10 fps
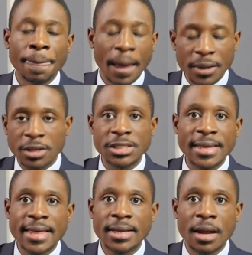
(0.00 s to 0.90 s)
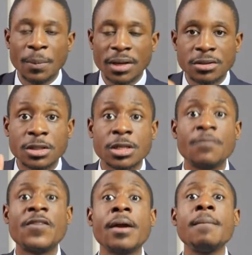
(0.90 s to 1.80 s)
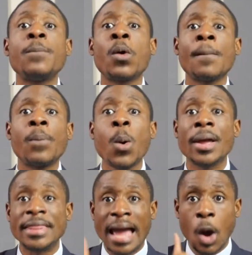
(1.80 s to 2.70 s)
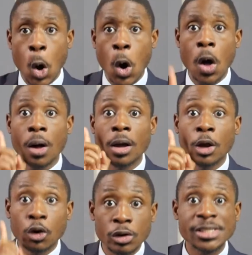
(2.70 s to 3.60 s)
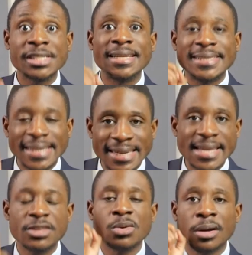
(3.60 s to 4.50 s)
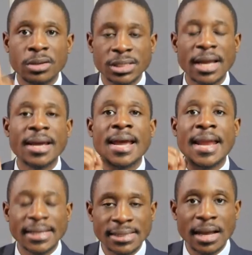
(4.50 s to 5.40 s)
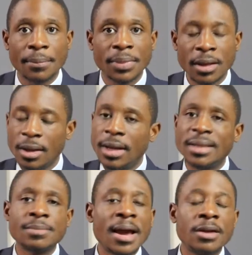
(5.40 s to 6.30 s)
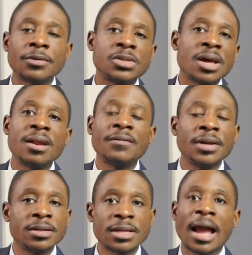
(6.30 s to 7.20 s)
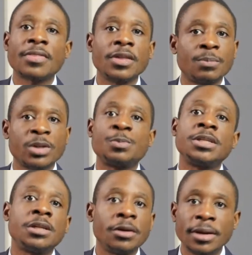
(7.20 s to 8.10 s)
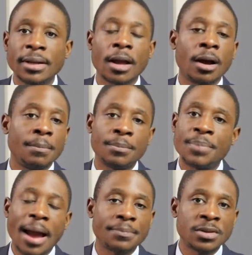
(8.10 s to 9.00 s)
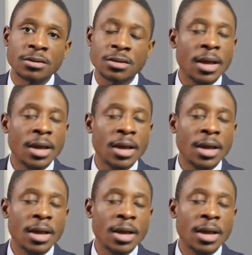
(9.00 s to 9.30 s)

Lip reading: I'm going to say that again because this is a very important point that all Christians need to understand and accept. It doesn't matter if you're Seventh-day Adventist, Catholic, Presbyterian, Baptist.